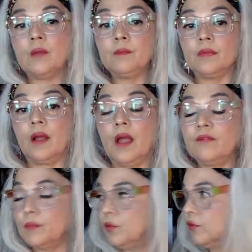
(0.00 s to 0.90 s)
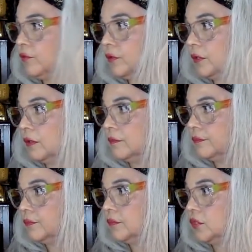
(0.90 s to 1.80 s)
I'm, I have a beautiful little
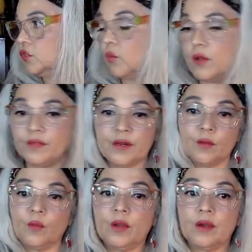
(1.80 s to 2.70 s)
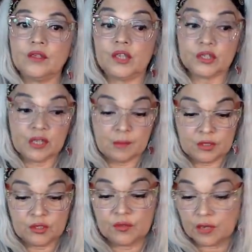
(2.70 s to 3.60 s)
sweater that I wear. She actually gave me
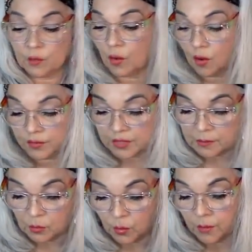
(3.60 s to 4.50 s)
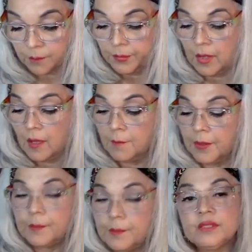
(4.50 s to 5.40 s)
two that I wear all the time to work. But
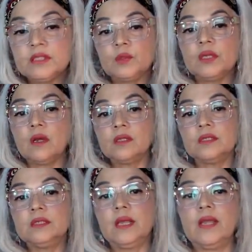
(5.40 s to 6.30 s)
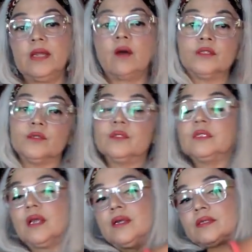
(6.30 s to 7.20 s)
I put this one on today. It also
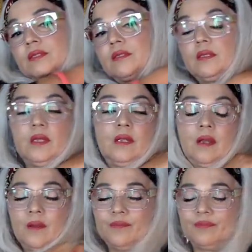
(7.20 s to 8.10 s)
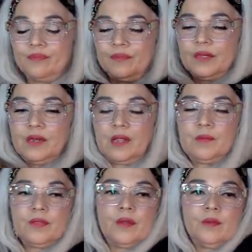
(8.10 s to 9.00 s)
says the, uh, the name
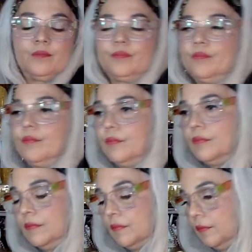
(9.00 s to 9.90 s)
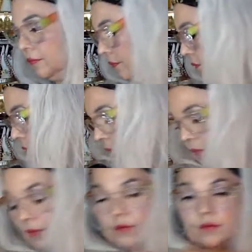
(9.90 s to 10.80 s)
of them.
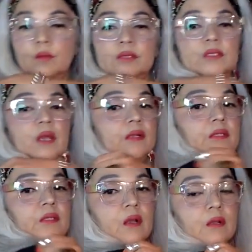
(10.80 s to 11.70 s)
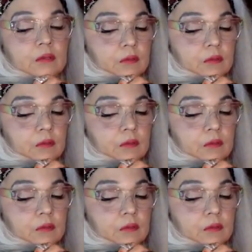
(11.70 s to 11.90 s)
I don't know what side it's on.